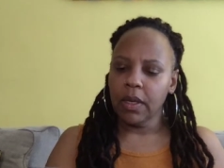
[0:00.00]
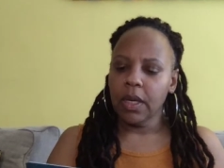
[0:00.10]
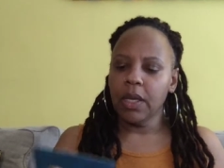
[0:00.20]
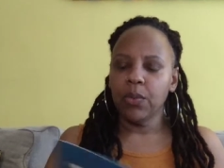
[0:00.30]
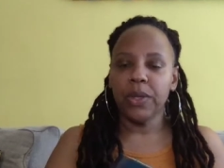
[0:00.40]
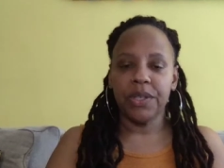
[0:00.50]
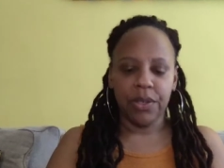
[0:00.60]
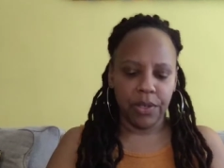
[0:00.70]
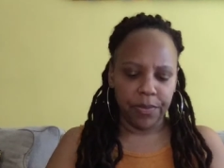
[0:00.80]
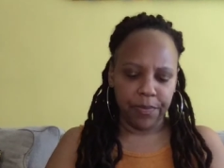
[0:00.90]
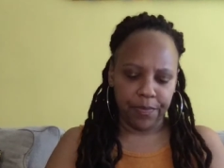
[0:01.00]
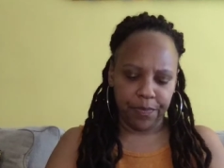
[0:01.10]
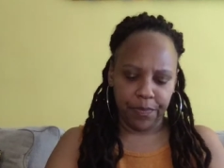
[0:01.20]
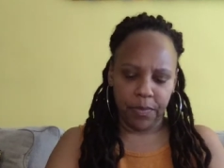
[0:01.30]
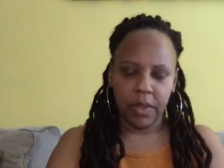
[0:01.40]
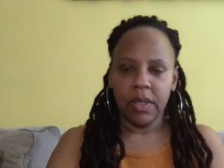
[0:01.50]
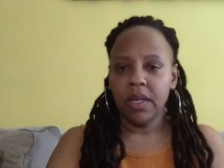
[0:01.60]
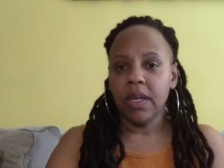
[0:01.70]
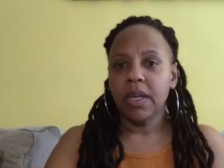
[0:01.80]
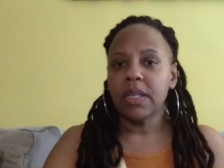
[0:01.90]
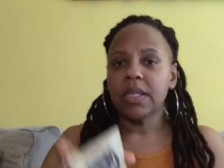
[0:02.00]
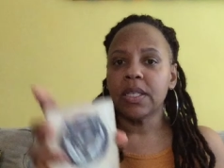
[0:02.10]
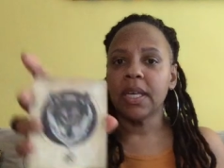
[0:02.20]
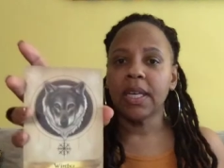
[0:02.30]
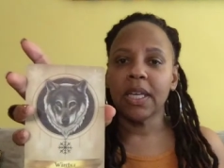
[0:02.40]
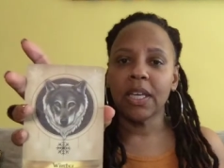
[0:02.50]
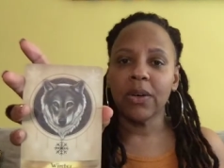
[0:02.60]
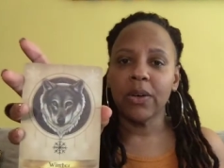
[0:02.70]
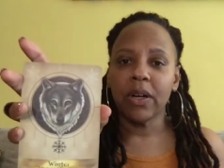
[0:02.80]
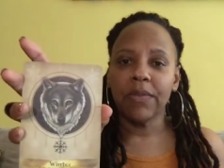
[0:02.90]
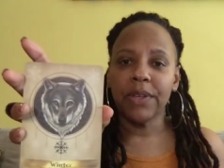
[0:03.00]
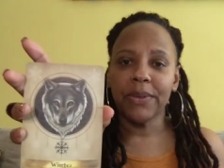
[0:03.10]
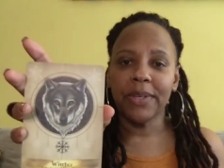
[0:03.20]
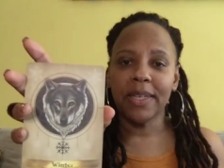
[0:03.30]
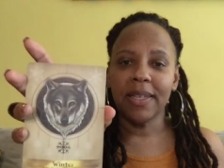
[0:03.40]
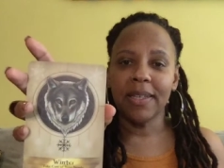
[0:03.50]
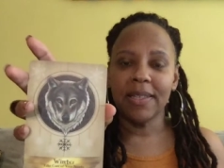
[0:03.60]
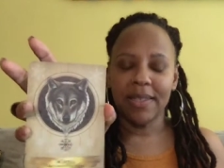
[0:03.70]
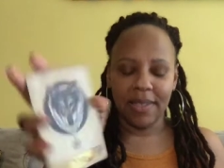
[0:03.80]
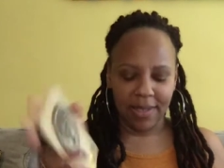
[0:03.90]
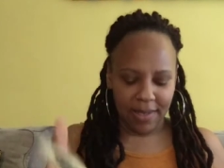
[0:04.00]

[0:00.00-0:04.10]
and winter. Take care of your needs.